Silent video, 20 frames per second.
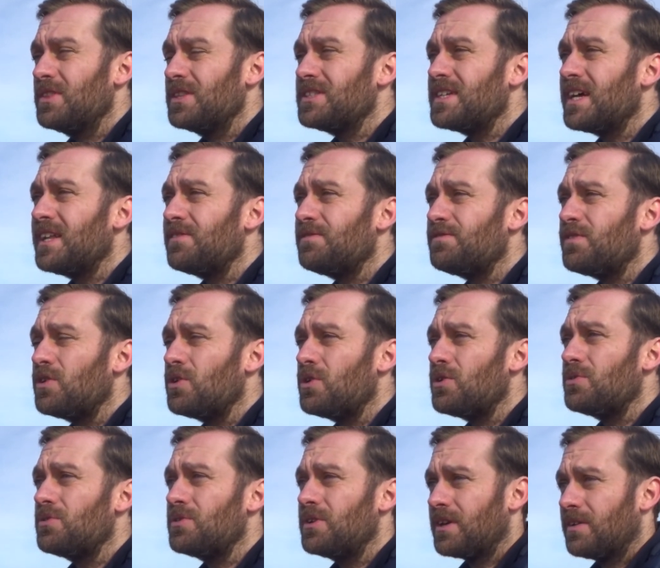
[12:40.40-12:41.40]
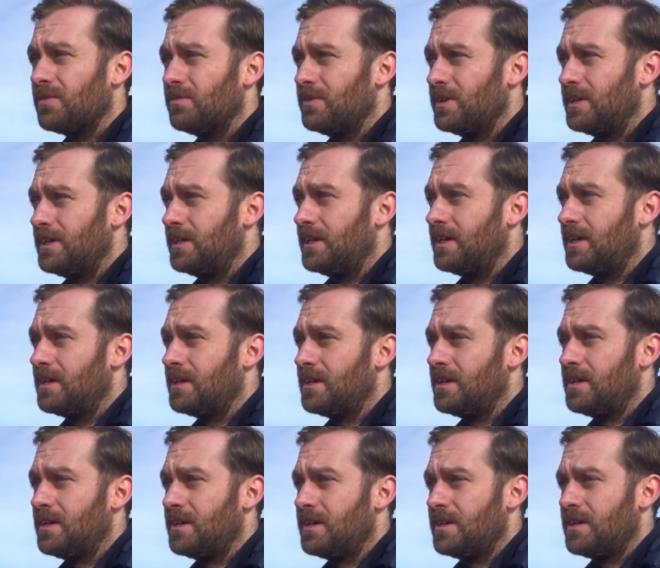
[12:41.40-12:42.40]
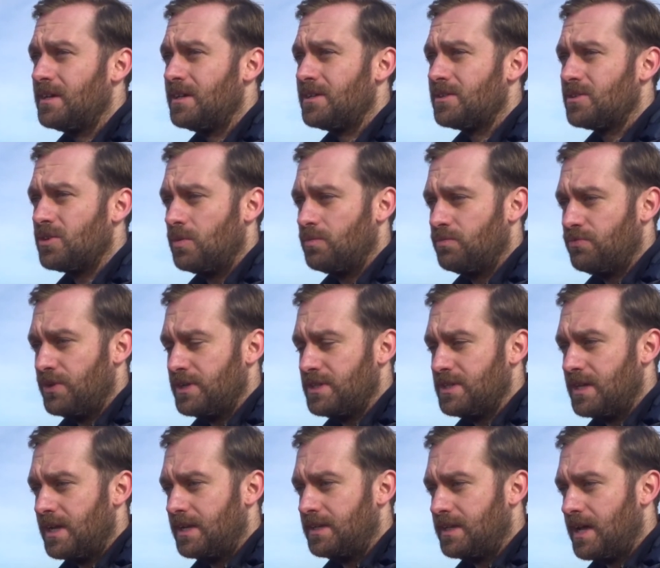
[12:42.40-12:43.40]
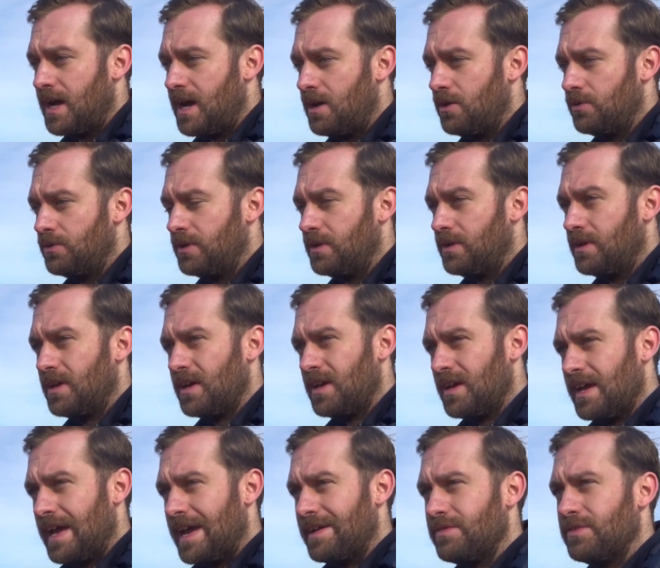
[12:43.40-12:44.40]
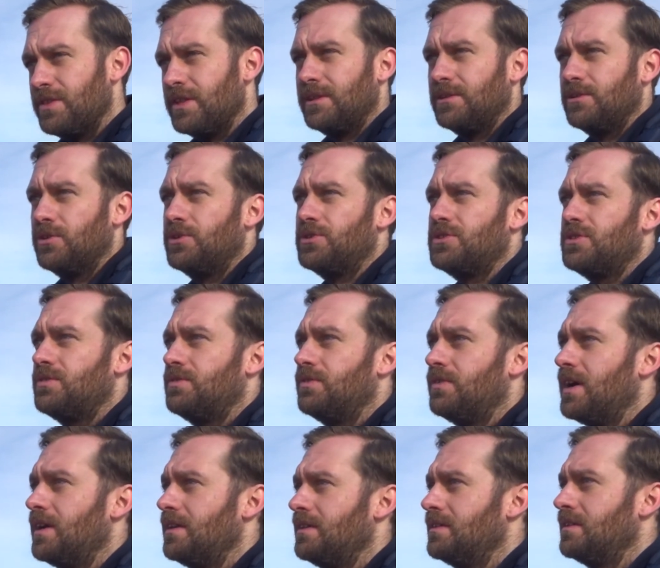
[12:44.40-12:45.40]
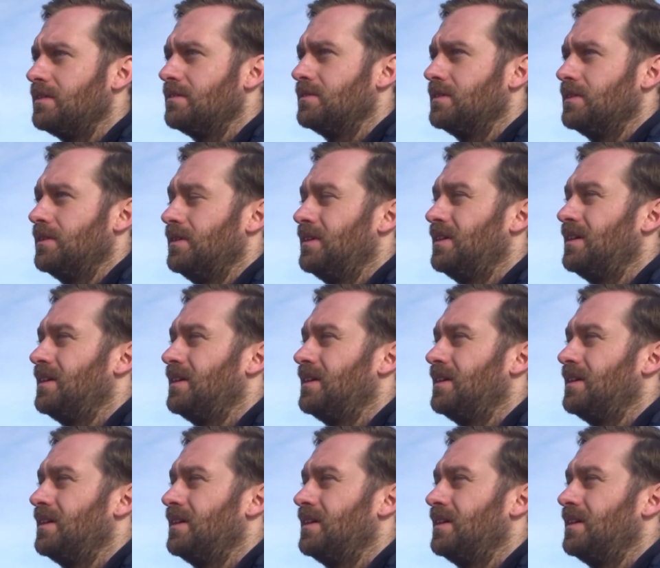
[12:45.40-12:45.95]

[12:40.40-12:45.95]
telephoto, you can really compress that down, and everything looks grander.